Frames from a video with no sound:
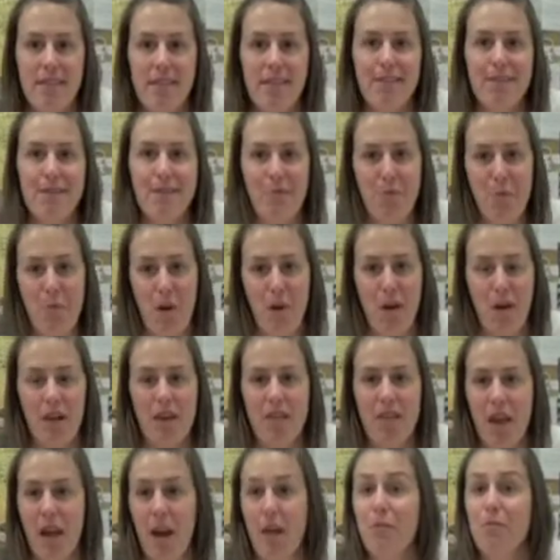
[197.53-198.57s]
is the work
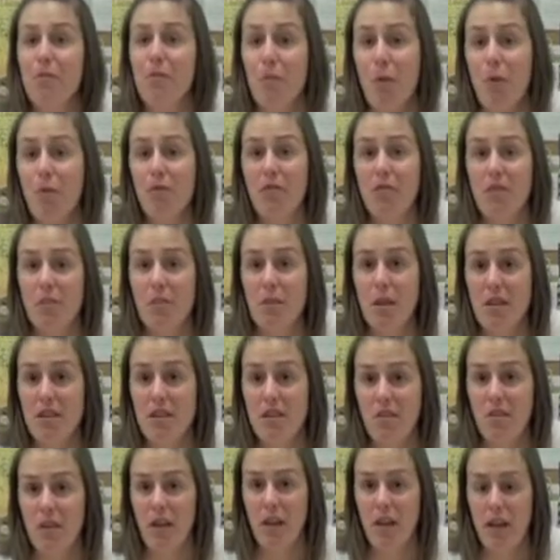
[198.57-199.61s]
that I'm supposed to be
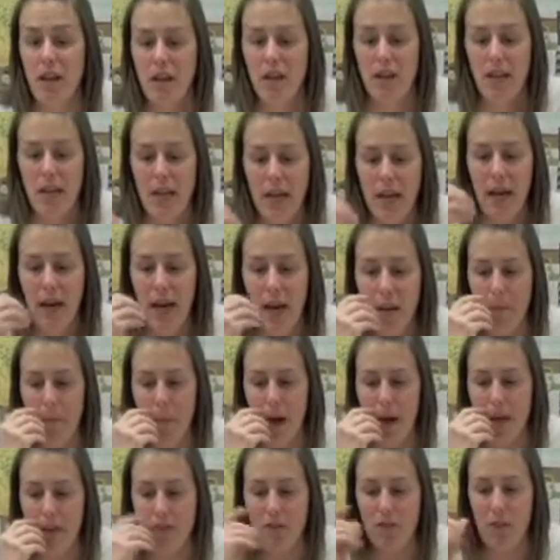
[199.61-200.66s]
doing.
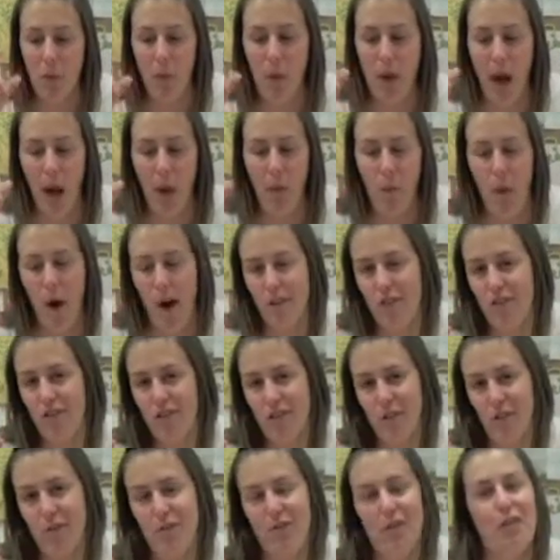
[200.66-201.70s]
And so when I watched
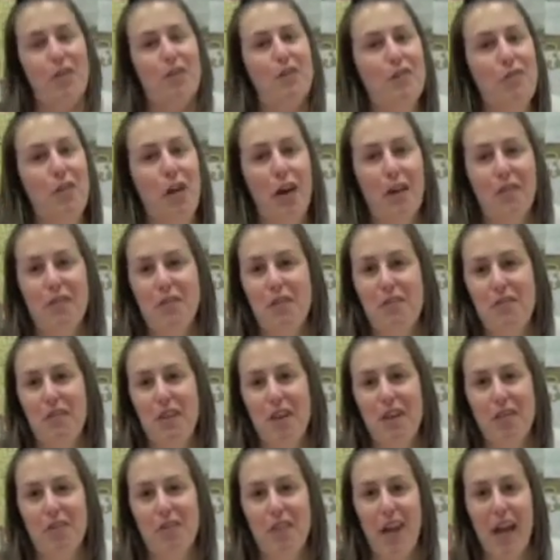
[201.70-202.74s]
those girls cross the
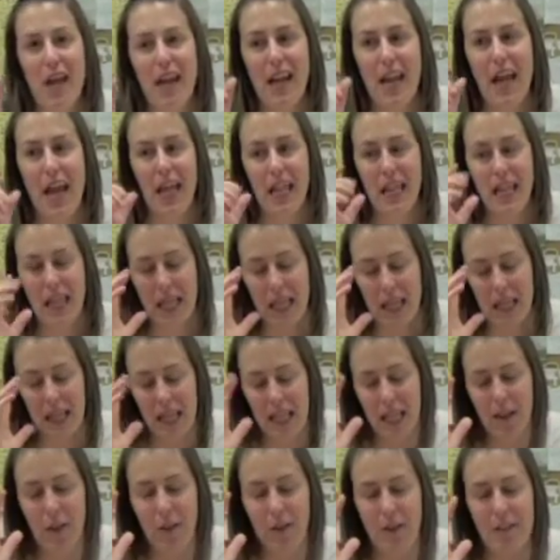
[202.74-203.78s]
finish line and
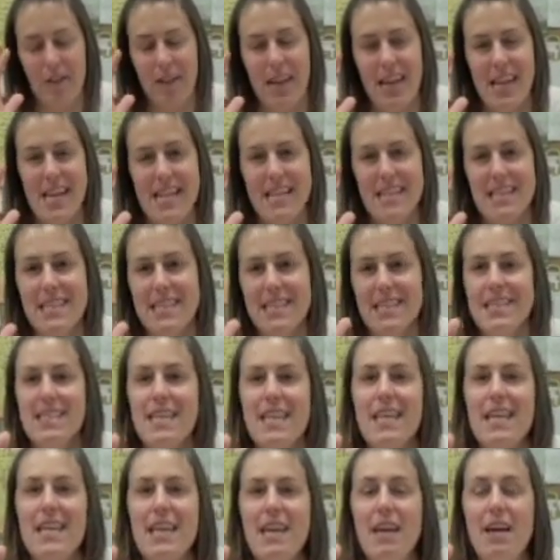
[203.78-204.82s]
literally can
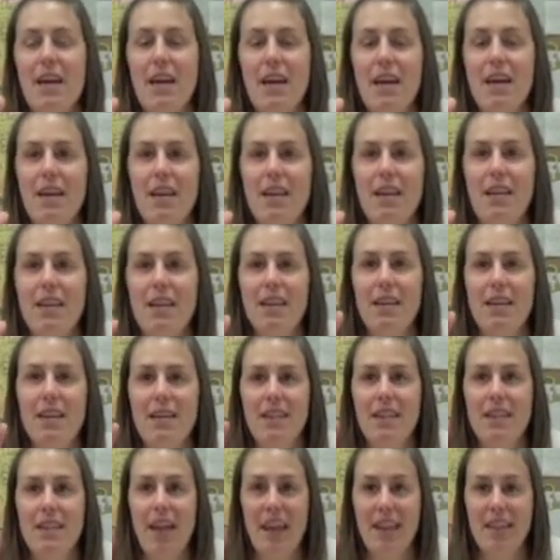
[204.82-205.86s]
see
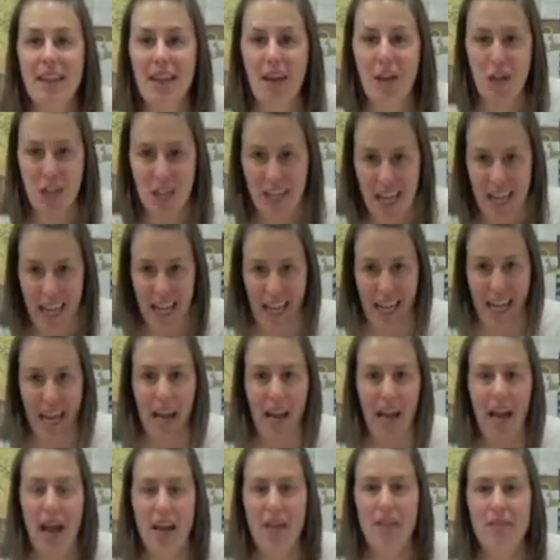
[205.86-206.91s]
that they're getting
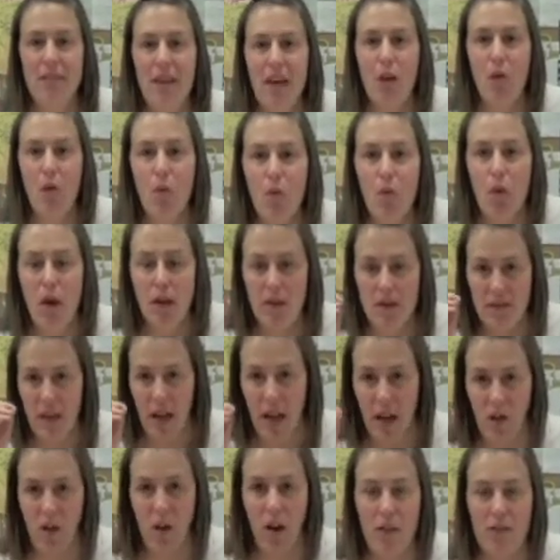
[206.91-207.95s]
it as they
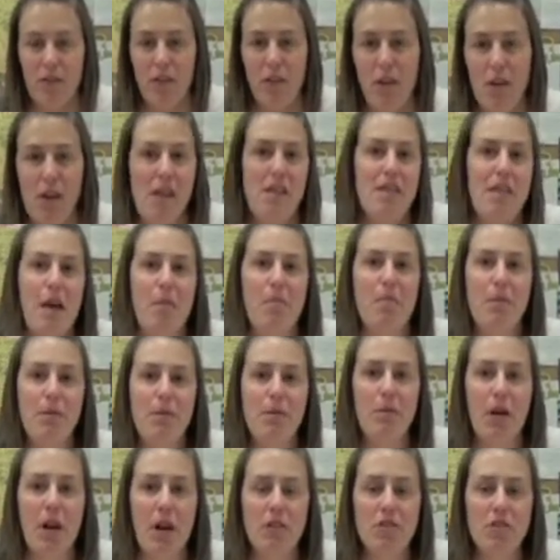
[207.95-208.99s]
cross underneath that
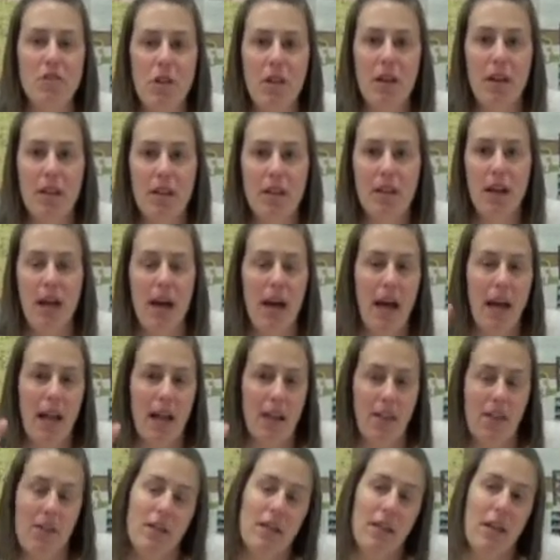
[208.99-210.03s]
balloon arch,
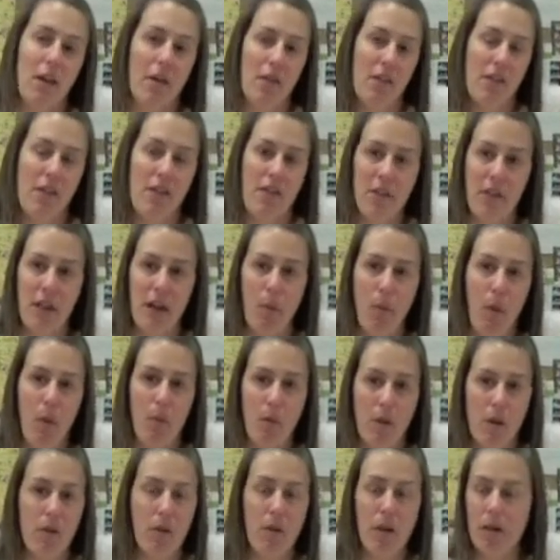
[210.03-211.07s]
I literally feel like what
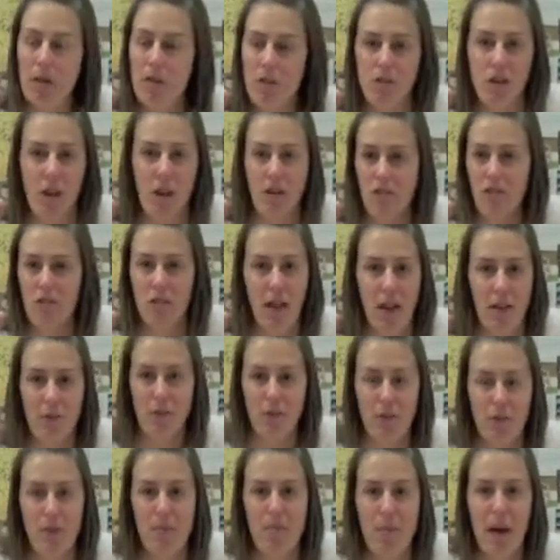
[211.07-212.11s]
we're doing is changing lives
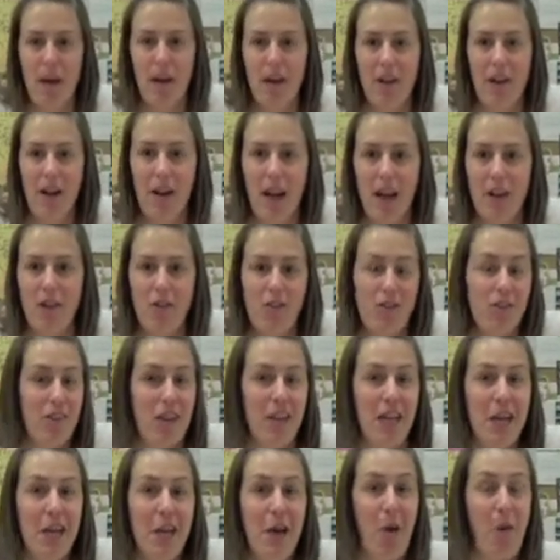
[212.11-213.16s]
for the better. And I just
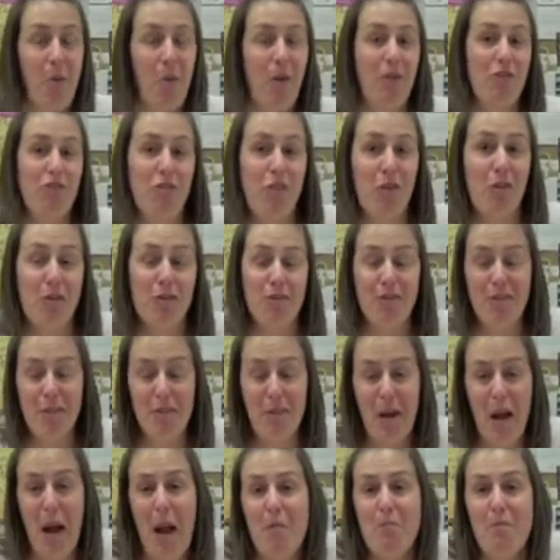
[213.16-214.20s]
wish Girls on the
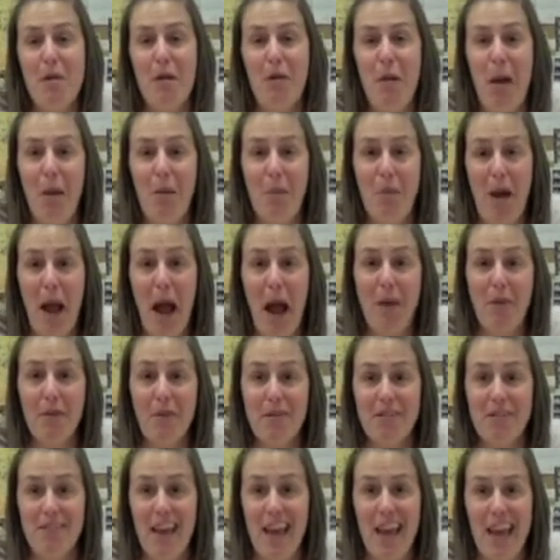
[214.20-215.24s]
Run had been around when I
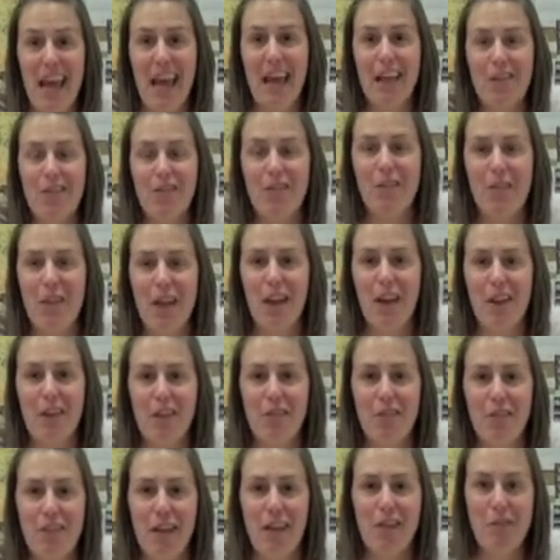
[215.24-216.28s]
was 8 so that it could
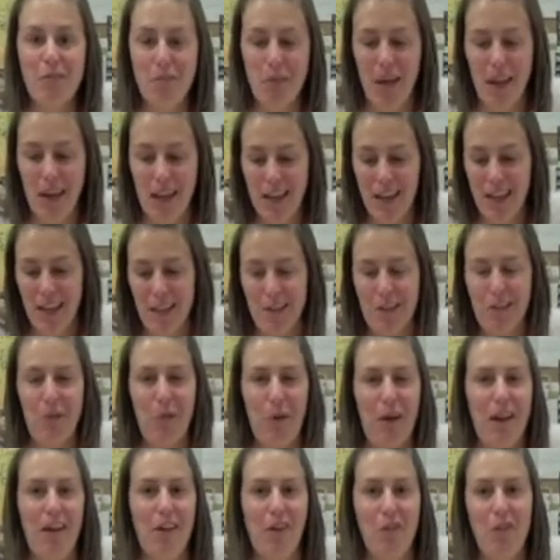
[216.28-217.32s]
have saved me
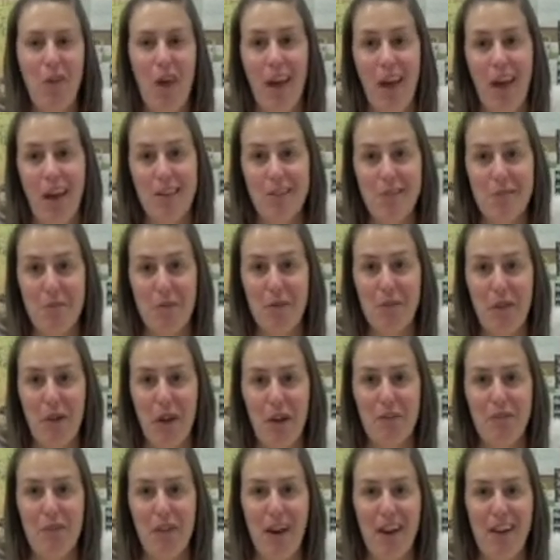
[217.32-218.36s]
20 years of angst before I
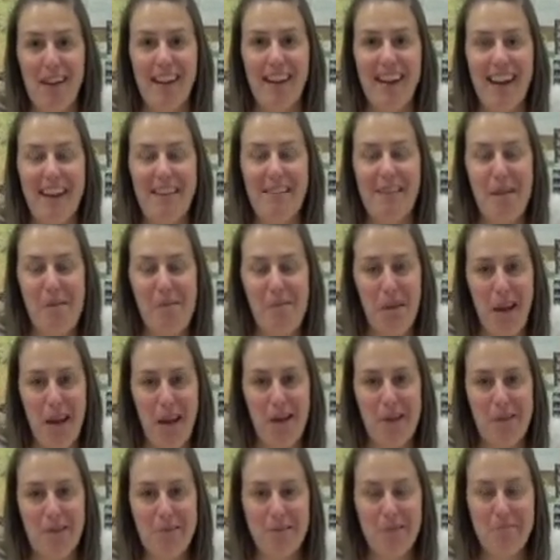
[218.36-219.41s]
figured it out on my
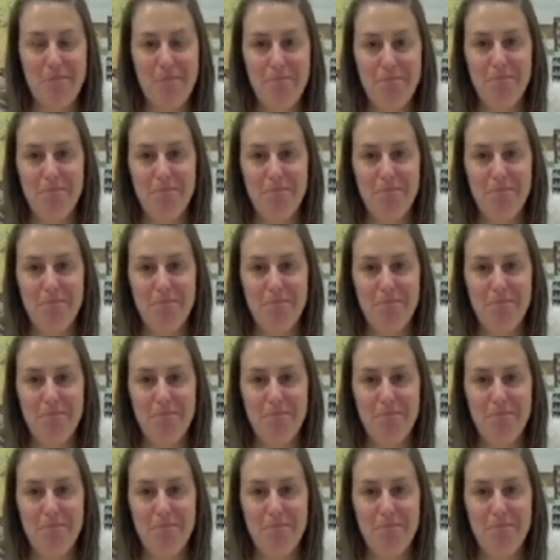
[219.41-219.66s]
own.